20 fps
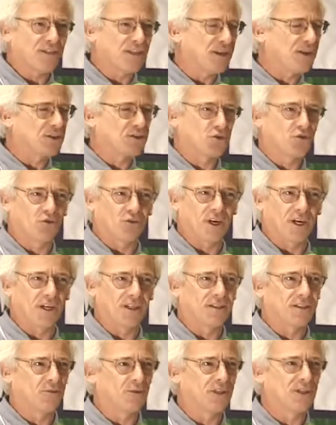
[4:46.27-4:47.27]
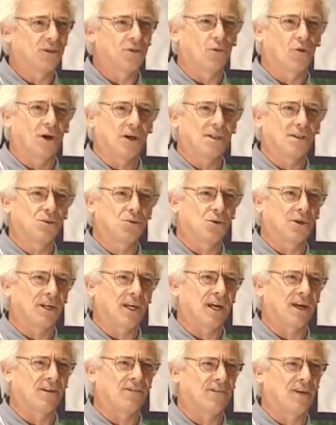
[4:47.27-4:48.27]
think it's great that we can walk into a
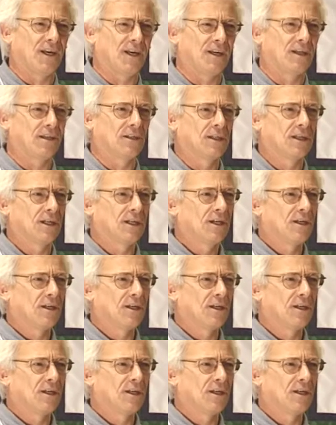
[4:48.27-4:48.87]
cafe,